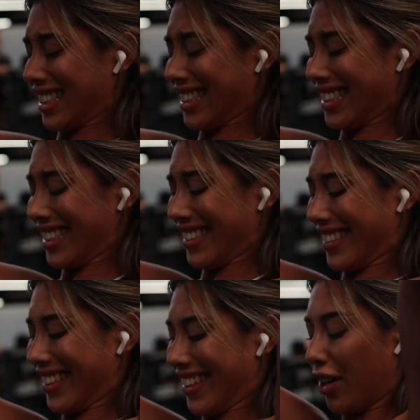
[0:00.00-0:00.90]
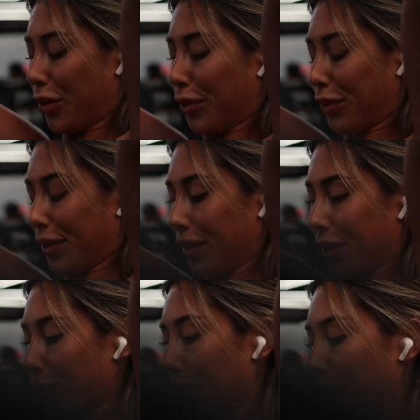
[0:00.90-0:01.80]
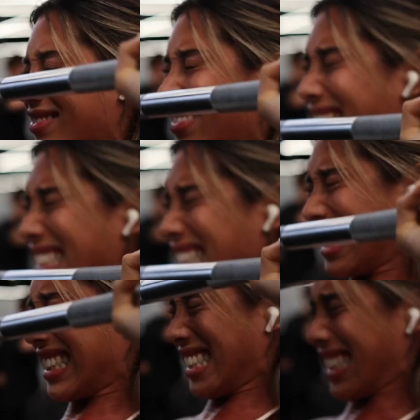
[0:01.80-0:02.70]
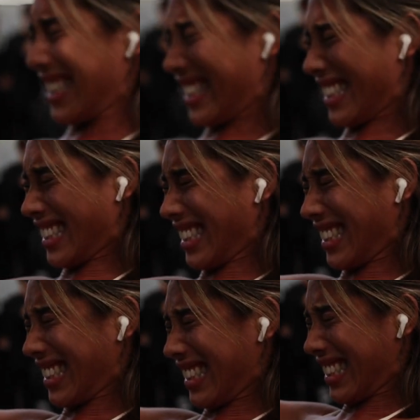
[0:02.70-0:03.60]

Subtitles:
not training in the pursuit of something, not training